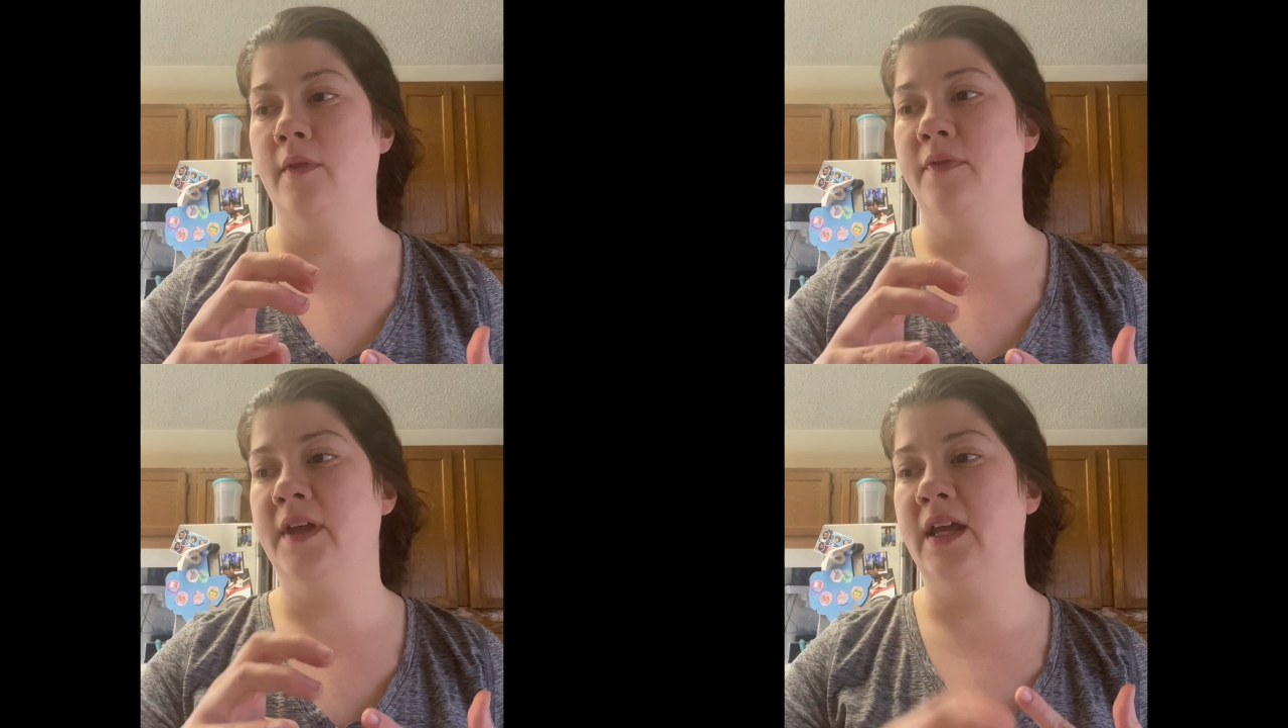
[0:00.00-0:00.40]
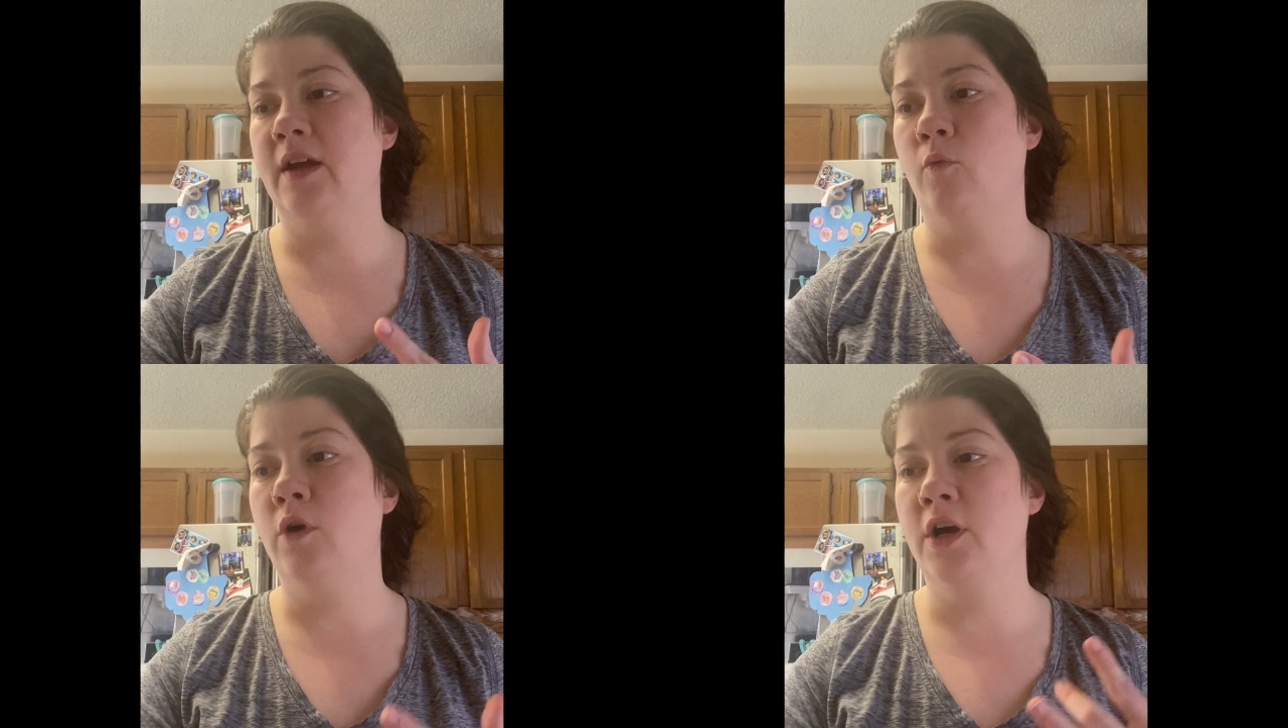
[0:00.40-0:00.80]
think
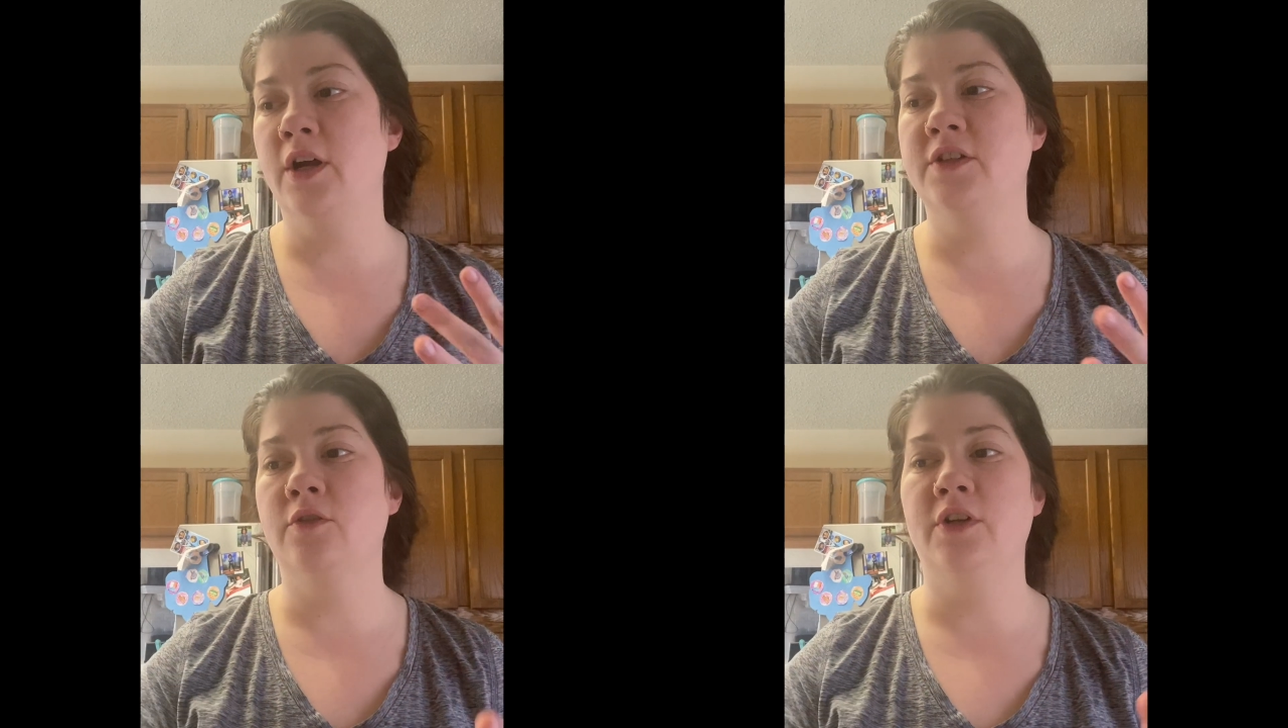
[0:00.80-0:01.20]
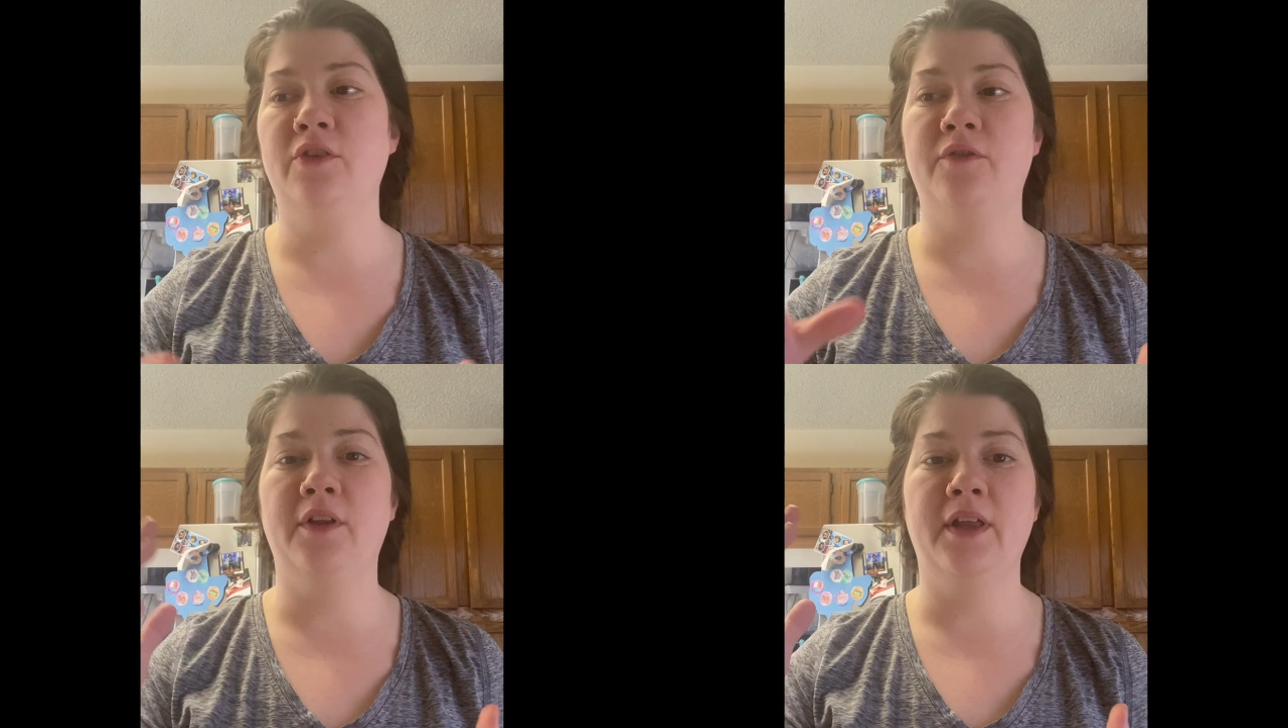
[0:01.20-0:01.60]
it works, or
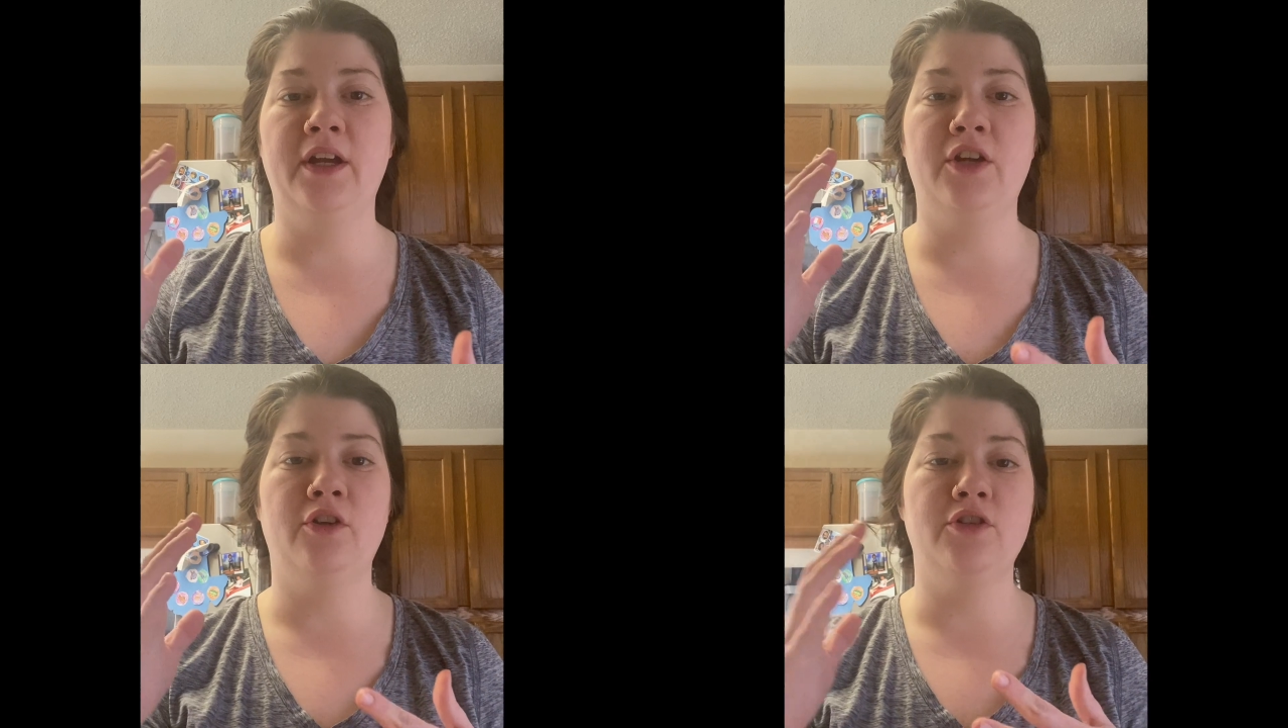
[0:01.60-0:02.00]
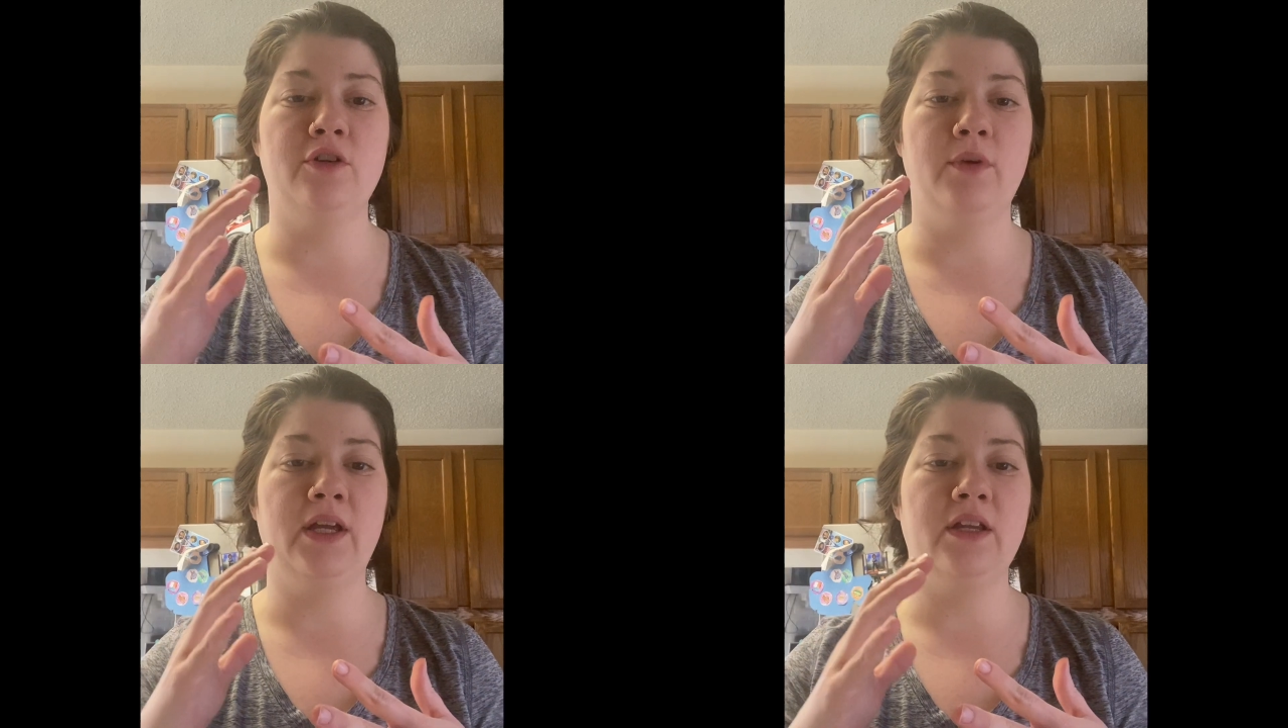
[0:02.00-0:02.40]
you feel like you're
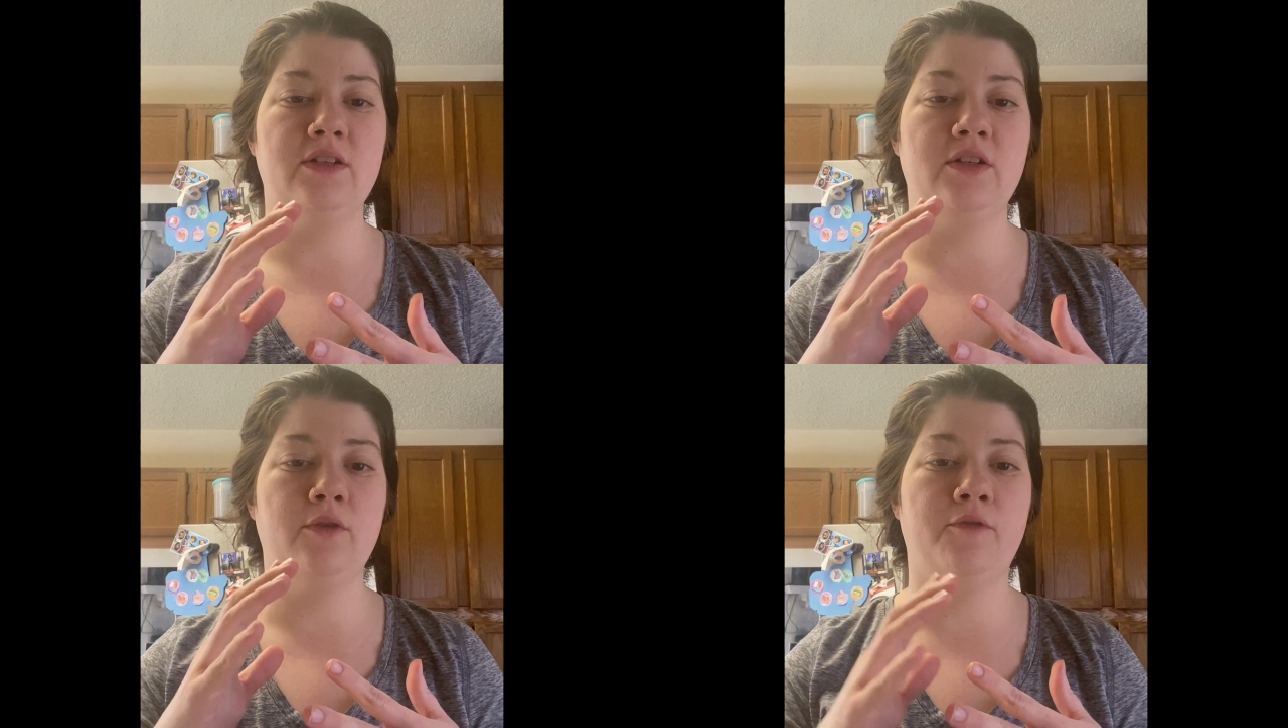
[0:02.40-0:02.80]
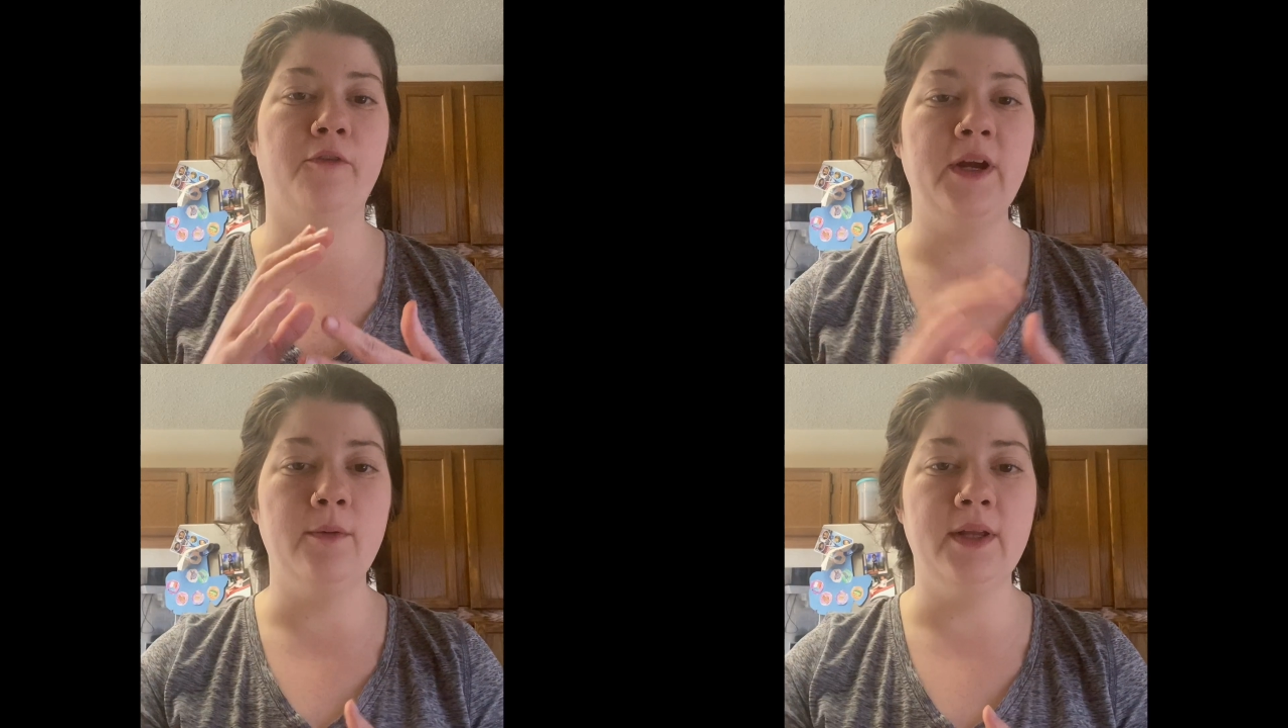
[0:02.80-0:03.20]
doing it too
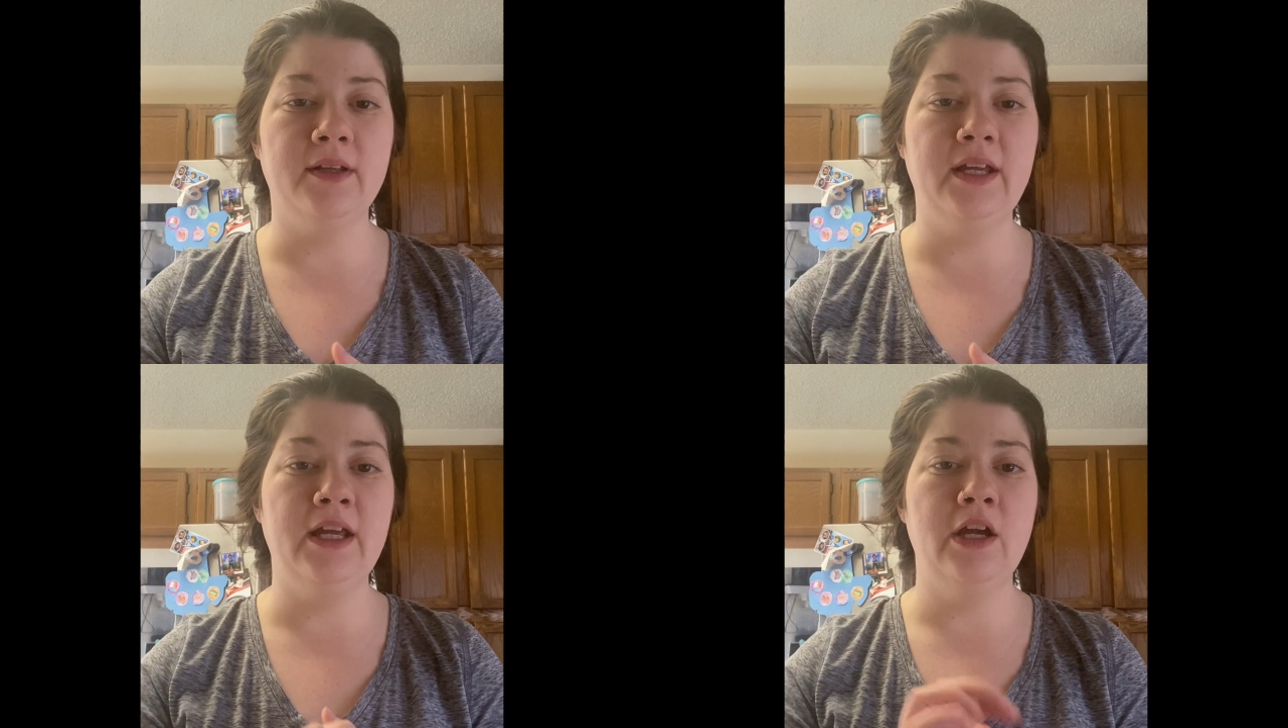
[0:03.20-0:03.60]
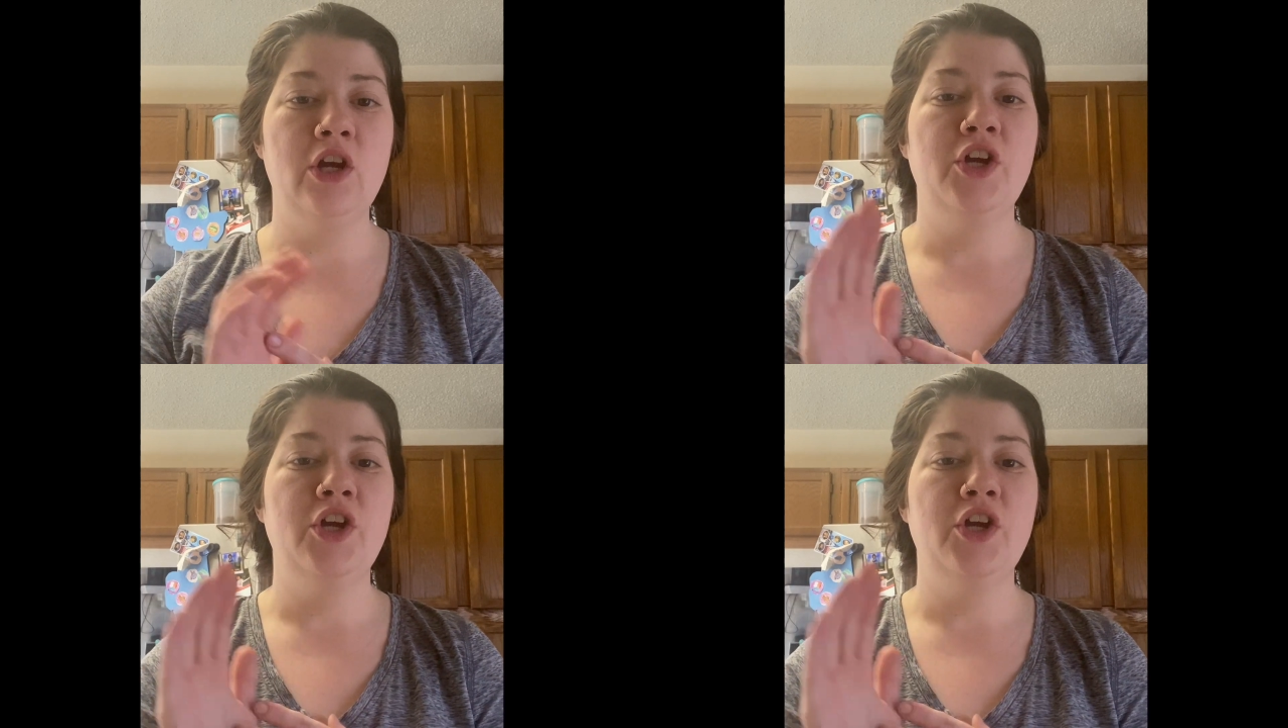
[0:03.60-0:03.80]
frequently,